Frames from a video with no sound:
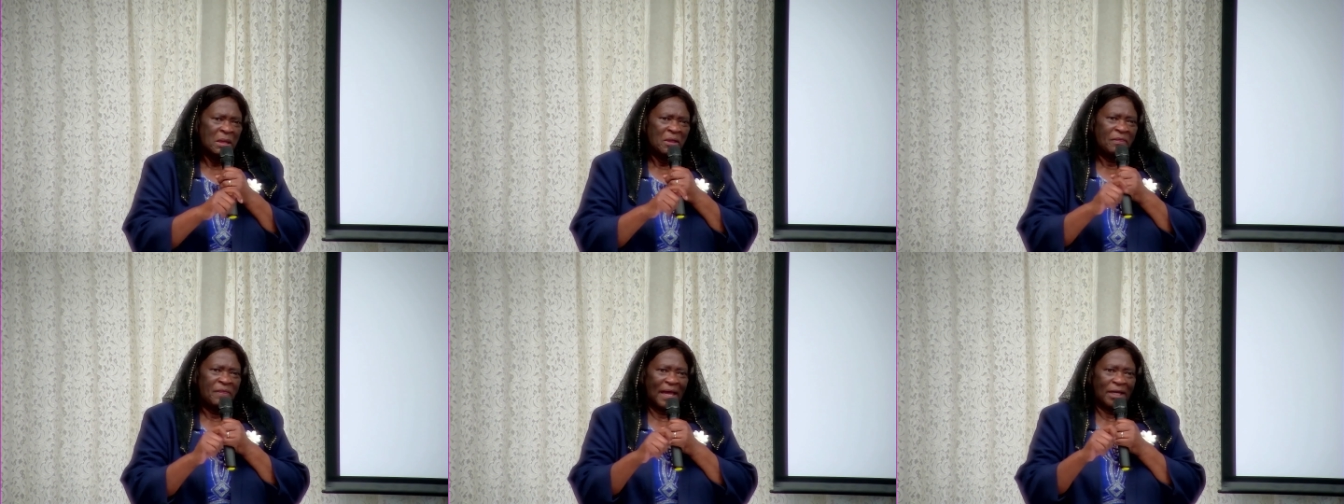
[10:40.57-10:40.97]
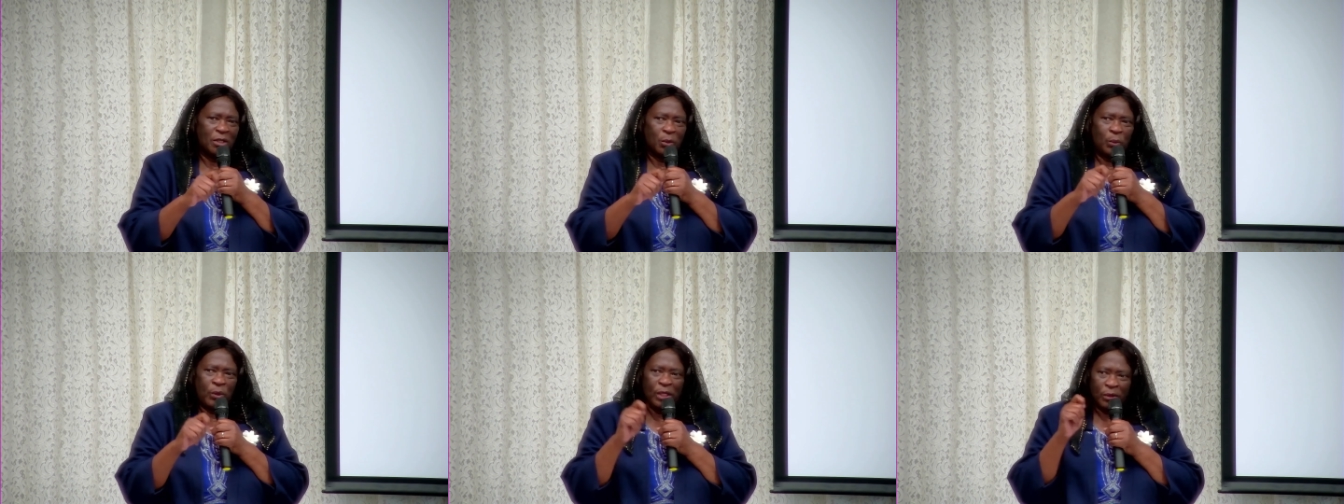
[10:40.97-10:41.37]

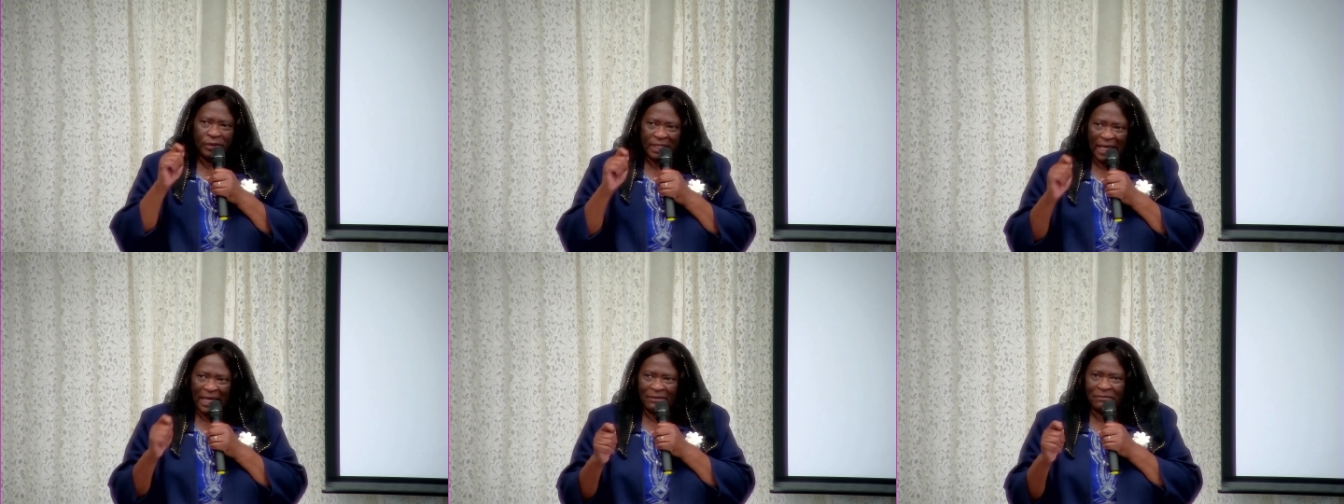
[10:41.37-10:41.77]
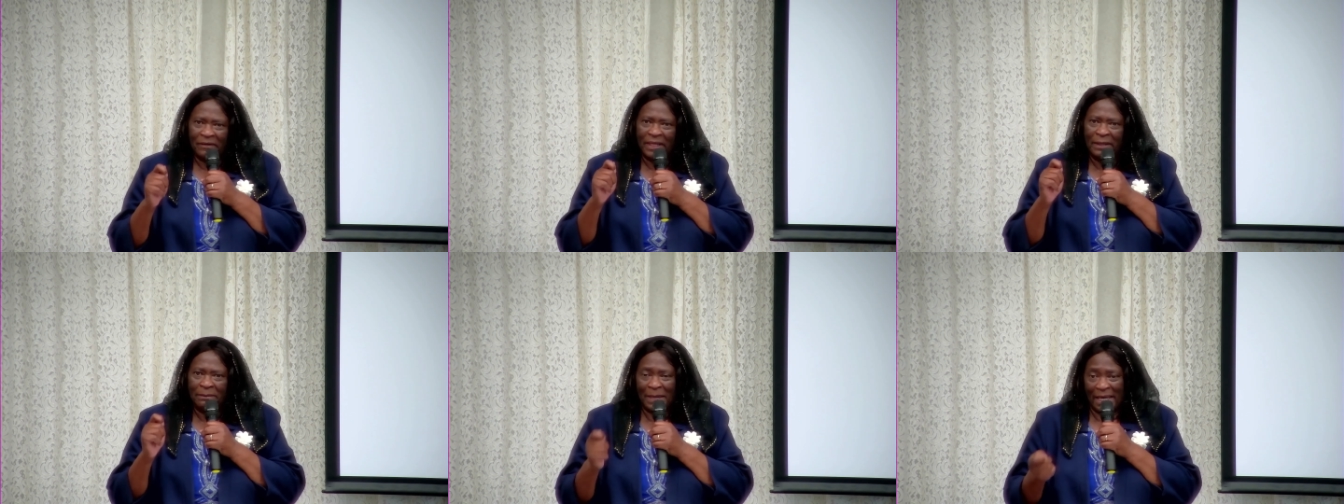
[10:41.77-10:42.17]
than we could ever
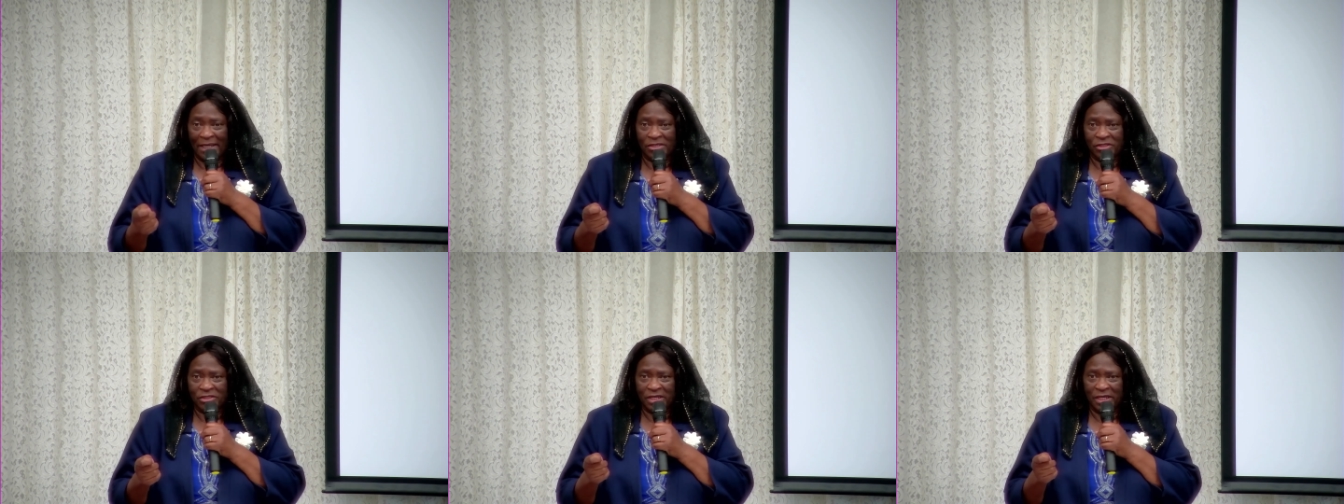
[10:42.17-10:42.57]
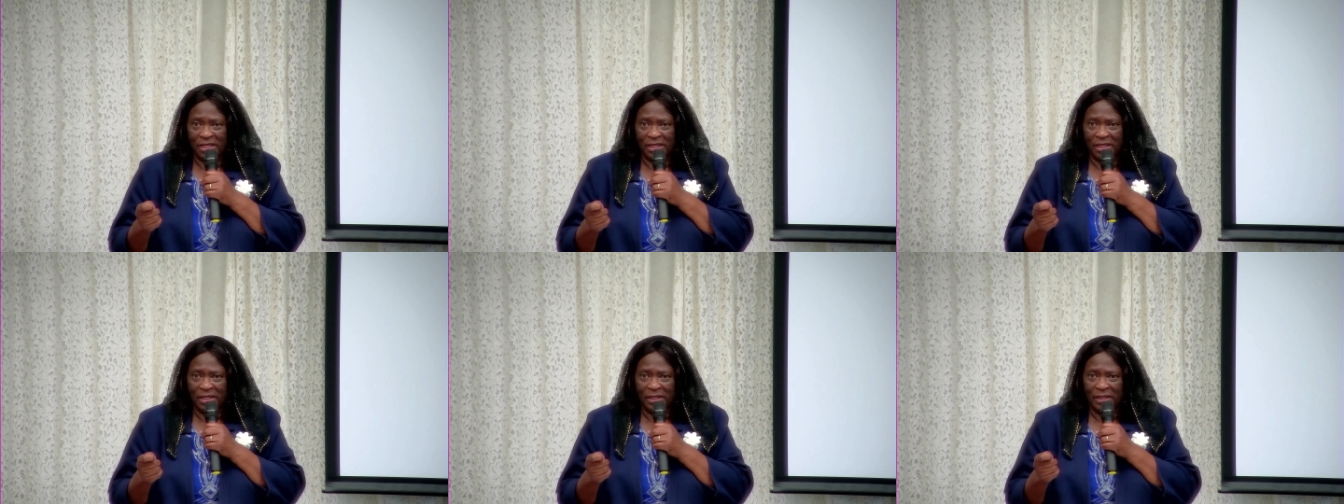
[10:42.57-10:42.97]

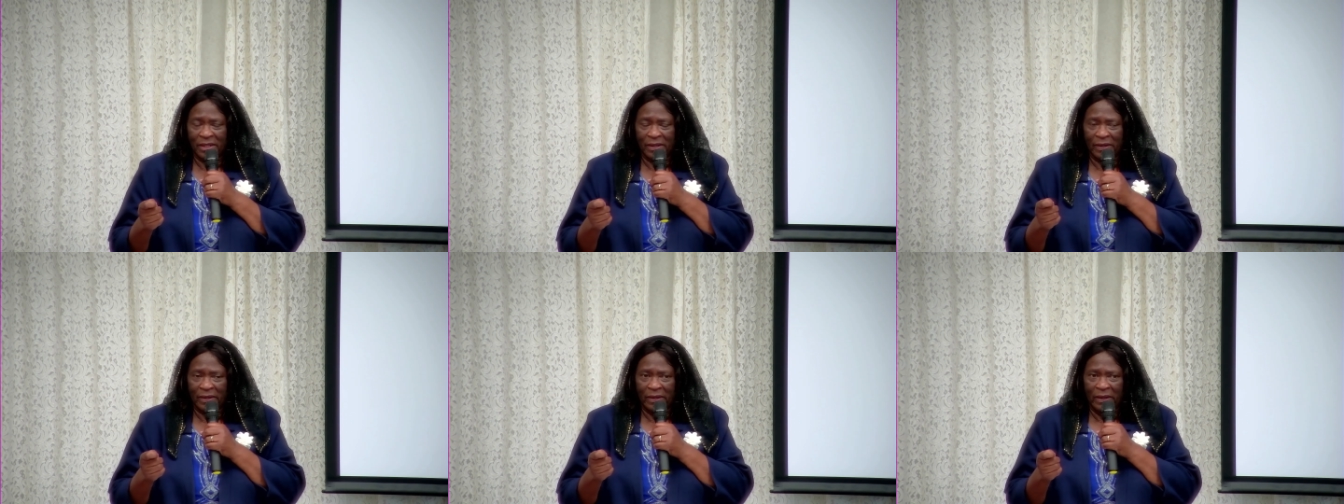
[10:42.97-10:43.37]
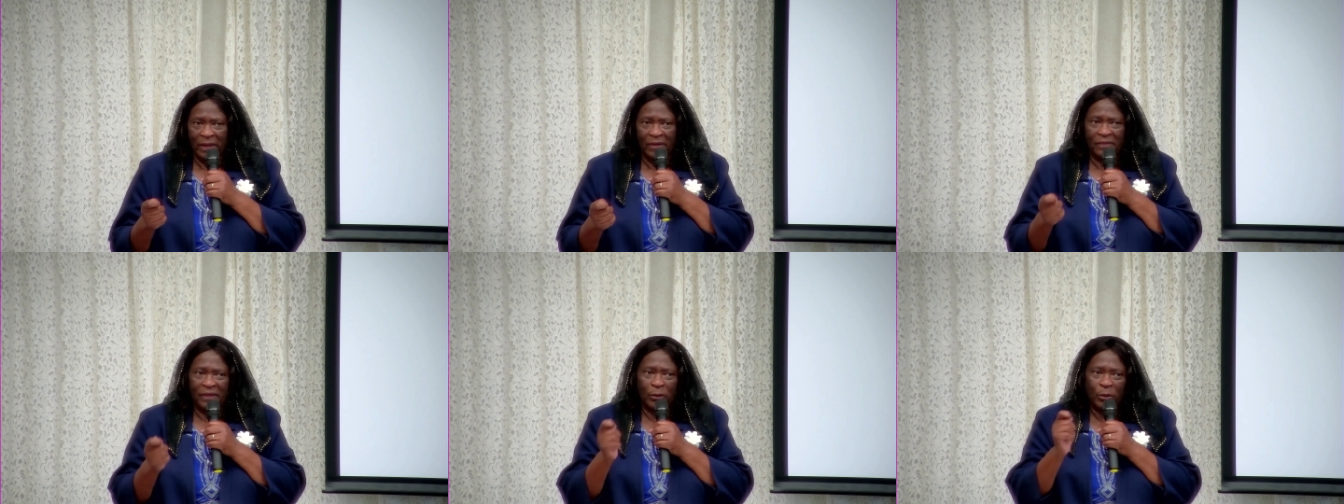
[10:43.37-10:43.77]
imagine,
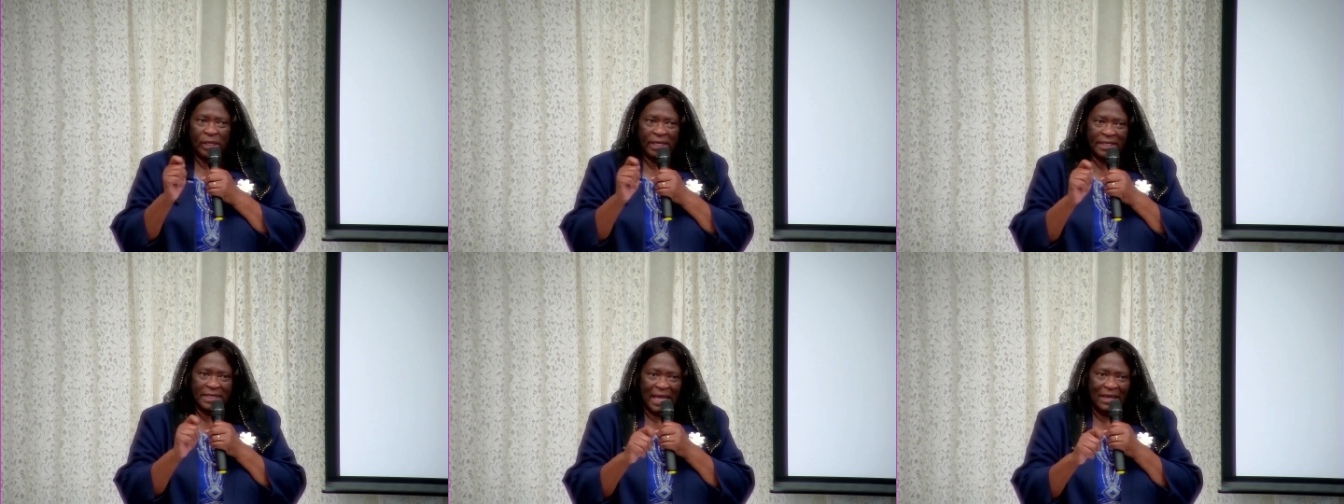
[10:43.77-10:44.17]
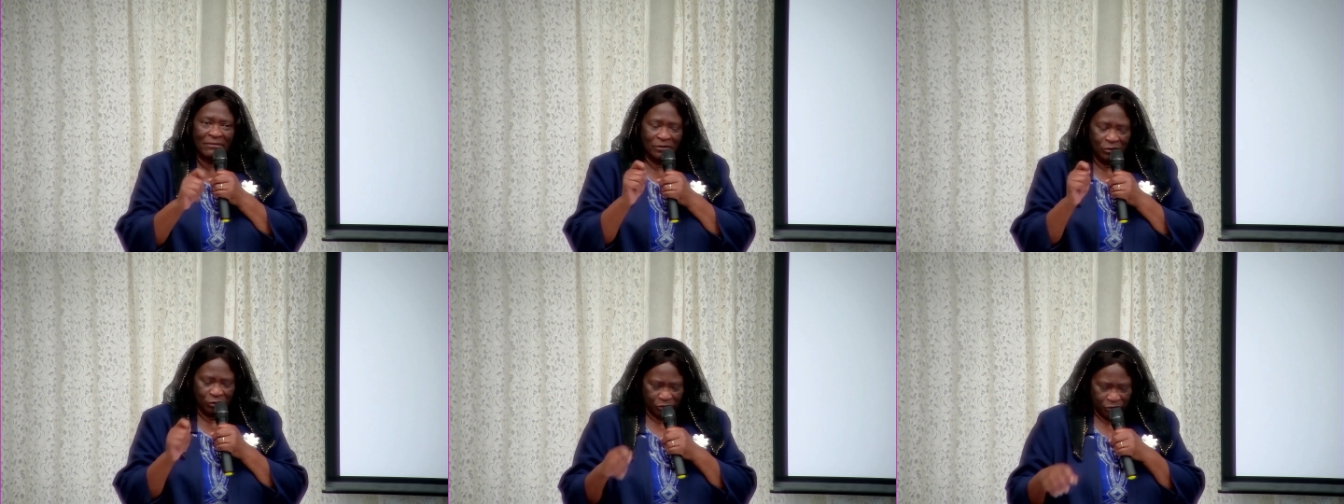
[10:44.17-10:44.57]
than we can
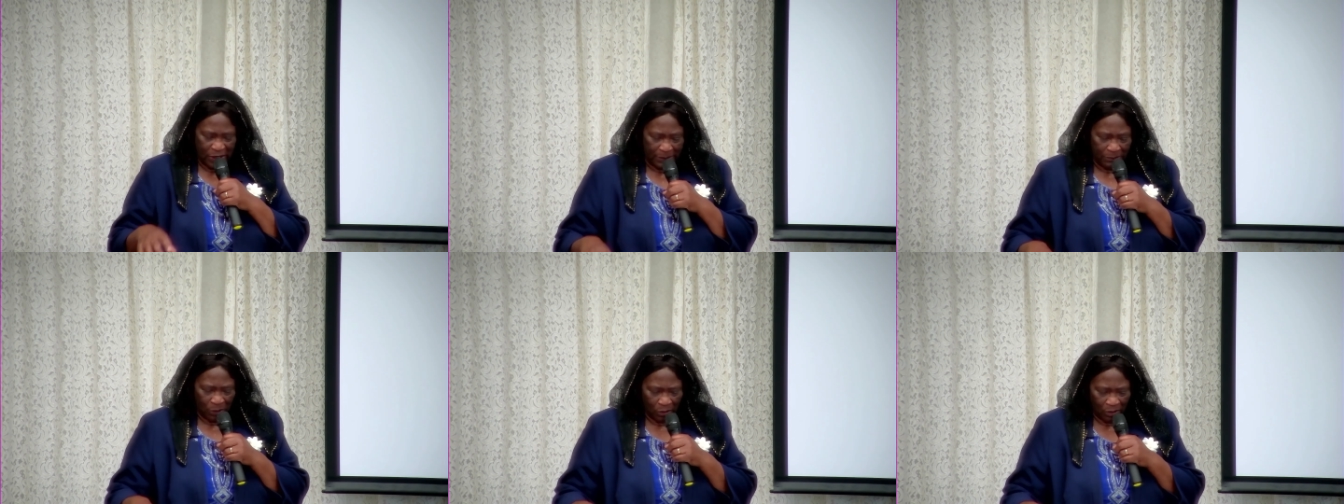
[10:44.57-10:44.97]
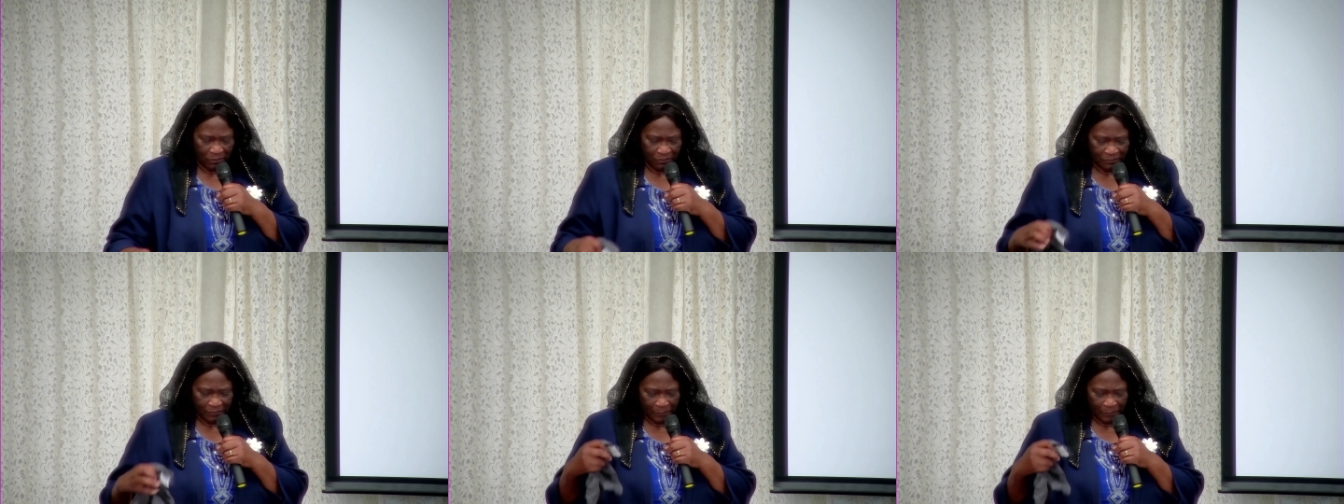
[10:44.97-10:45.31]
ever dream of.